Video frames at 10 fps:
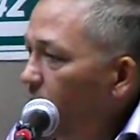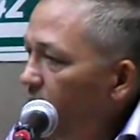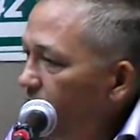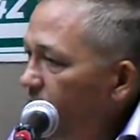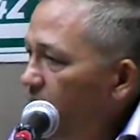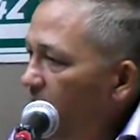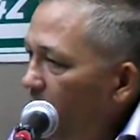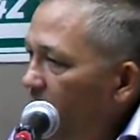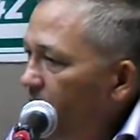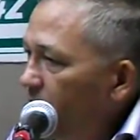you
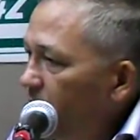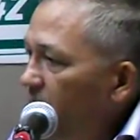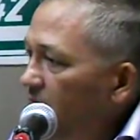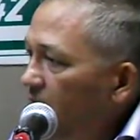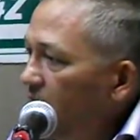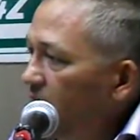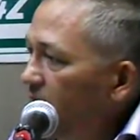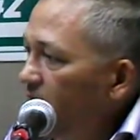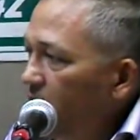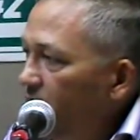sleep after midnight,
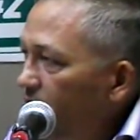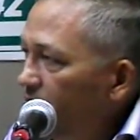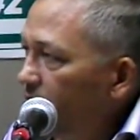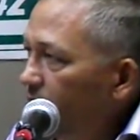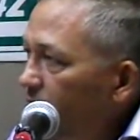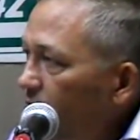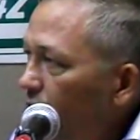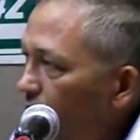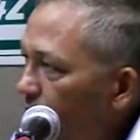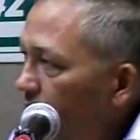you're
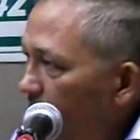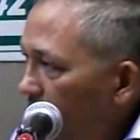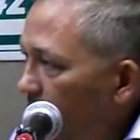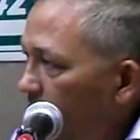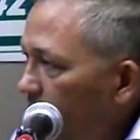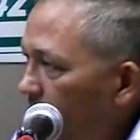losing